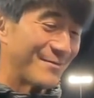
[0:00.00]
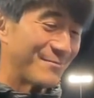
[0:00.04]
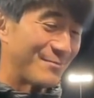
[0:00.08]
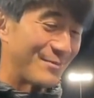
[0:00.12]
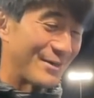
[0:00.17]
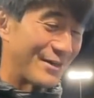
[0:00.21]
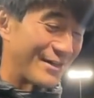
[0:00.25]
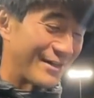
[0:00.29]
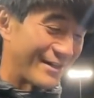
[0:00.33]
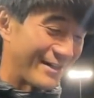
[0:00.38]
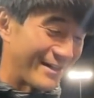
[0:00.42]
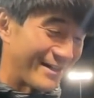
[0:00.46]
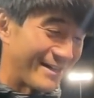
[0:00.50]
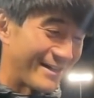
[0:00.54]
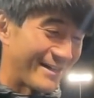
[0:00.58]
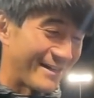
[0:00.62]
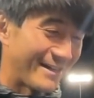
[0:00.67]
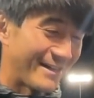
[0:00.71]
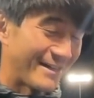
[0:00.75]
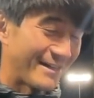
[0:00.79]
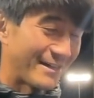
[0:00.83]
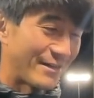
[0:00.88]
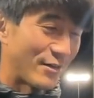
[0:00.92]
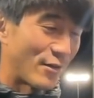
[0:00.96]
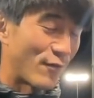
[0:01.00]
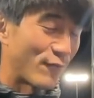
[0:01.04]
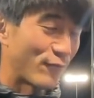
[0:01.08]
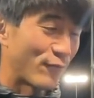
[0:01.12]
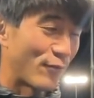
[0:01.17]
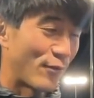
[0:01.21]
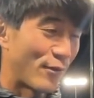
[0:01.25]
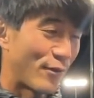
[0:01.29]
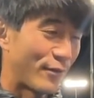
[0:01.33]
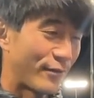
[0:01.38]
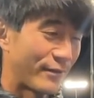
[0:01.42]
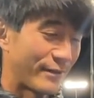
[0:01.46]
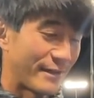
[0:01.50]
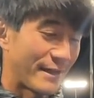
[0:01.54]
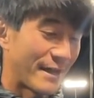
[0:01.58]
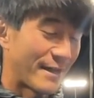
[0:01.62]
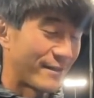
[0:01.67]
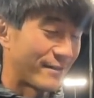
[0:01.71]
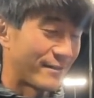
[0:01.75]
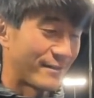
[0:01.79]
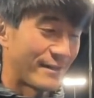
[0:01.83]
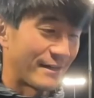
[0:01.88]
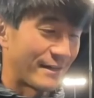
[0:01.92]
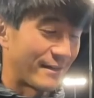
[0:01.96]
But overall,
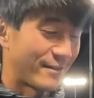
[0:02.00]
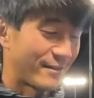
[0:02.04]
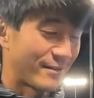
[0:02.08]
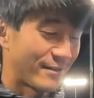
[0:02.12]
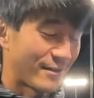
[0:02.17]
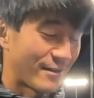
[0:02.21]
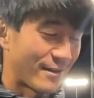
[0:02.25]
again, like